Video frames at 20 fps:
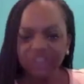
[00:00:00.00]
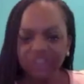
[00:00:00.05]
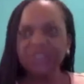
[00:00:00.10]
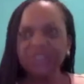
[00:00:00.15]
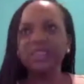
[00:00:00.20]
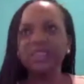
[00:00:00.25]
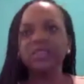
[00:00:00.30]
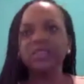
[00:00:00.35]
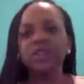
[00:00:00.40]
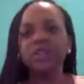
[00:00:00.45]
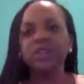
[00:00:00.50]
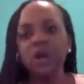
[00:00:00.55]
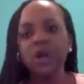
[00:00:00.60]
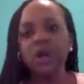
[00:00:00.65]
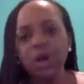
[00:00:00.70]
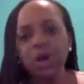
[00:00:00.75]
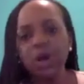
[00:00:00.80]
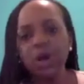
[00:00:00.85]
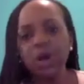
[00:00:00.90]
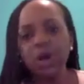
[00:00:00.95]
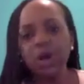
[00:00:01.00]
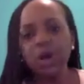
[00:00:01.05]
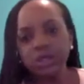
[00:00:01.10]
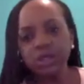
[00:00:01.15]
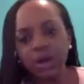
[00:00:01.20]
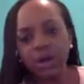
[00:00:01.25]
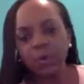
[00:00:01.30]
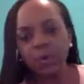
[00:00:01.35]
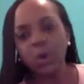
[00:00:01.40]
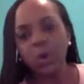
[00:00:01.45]
She says the girls
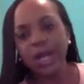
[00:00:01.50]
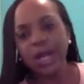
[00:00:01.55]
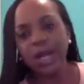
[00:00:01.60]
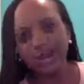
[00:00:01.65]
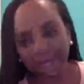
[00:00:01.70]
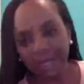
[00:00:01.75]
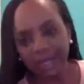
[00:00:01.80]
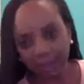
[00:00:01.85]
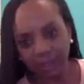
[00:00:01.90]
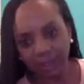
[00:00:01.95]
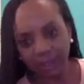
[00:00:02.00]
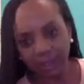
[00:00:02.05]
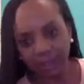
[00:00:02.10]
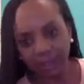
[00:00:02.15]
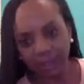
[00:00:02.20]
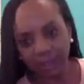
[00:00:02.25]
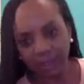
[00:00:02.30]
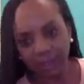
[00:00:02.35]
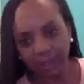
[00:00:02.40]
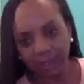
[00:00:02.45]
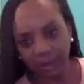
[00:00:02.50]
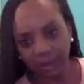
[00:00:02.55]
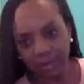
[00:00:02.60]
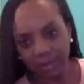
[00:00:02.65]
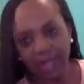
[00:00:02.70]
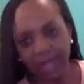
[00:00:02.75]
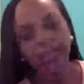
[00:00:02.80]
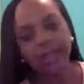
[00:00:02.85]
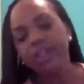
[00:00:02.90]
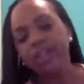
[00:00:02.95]
are running
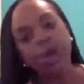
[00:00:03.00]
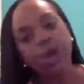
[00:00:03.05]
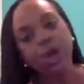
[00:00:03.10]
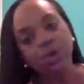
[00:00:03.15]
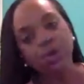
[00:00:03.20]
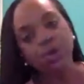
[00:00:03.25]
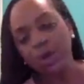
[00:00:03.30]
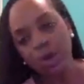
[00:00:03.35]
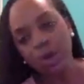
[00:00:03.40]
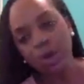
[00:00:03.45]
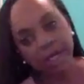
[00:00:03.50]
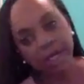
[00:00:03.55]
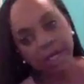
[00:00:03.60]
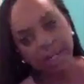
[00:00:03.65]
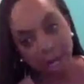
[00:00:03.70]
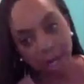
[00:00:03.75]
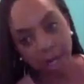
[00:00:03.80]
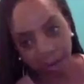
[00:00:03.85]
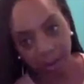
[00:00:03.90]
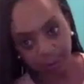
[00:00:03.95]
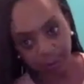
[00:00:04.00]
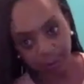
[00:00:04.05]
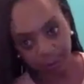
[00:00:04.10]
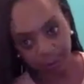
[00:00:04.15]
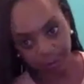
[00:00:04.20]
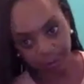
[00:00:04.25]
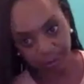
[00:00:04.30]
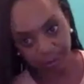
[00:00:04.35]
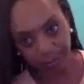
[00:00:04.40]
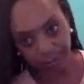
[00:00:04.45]
and they don't know where to go.